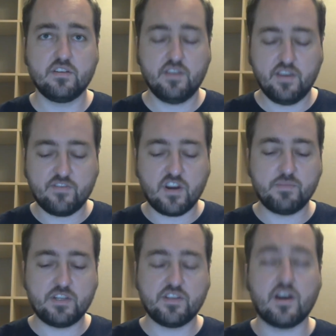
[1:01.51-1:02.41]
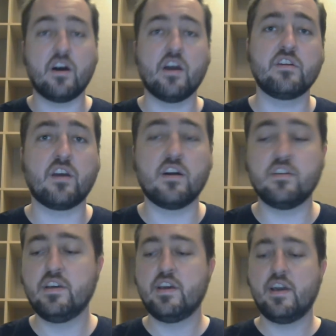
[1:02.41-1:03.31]
environment on a hired gun
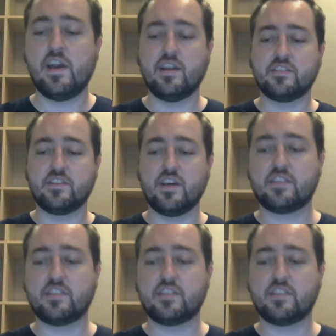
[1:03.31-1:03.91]
is that